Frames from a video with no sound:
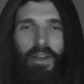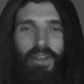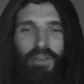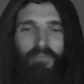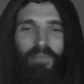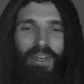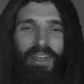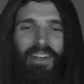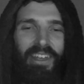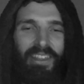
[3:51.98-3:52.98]

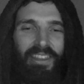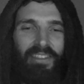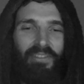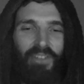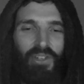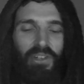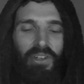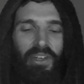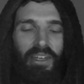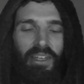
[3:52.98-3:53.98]
jumping for
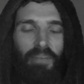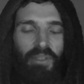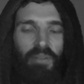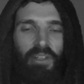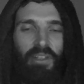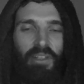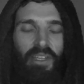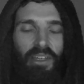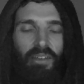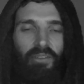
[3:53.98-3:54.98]
joy at the
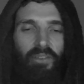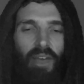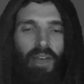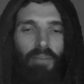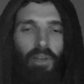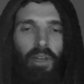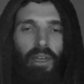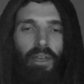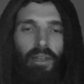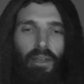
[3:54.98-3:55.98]
possibility of ad
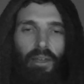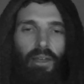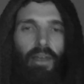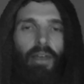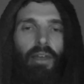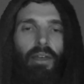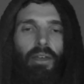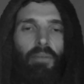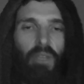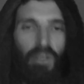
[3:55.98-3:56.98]
blocking
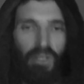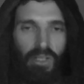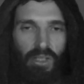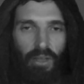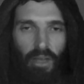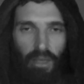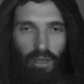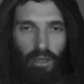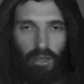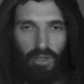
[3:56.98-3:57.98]
because I
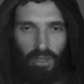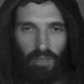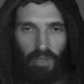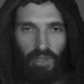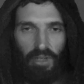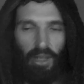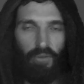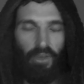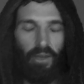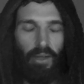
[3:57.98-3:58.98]
can't actually imagine
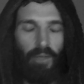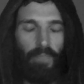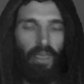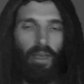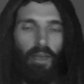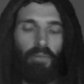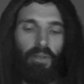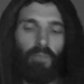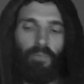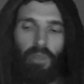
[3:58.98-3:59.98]
life without it.
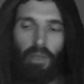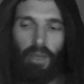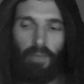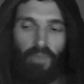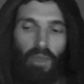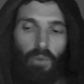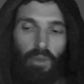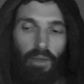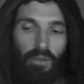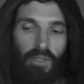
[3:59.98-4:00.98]
But yeah,
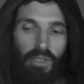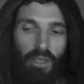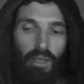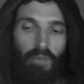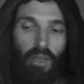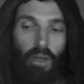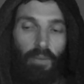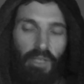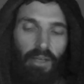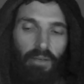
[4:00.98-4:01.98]
if they
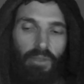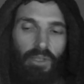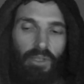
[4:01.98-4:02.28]
opt out